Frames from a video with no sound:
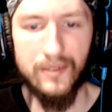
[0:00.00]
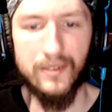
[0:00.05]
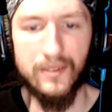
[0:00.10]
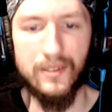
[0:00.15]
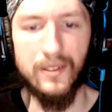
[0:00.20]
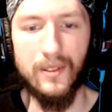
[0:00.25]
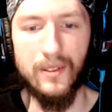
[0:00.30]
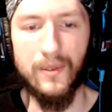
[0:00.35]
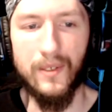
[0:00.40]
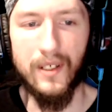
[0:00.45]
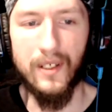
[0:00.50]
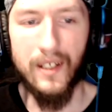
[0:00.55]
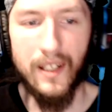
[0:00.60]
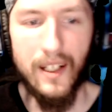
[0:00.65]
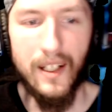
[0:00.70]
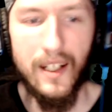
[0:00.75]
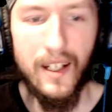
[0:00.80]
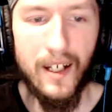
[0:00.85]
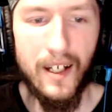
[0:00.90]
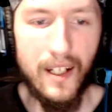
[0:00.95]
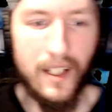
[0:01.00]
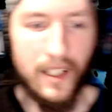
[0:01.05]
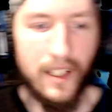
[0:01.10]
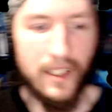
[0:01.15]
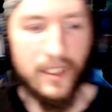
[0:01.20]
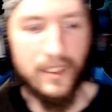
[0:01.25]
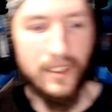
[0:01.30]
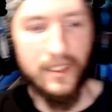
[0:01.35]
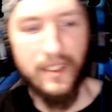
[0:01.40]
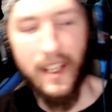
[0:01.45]
So,
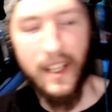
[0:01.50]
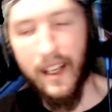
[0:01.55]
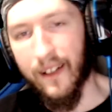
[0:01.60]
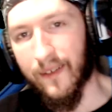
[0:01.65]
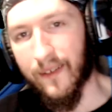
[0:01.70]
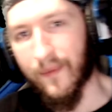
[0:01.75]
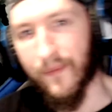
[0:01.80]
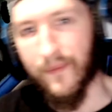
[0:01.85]
uh, yeah,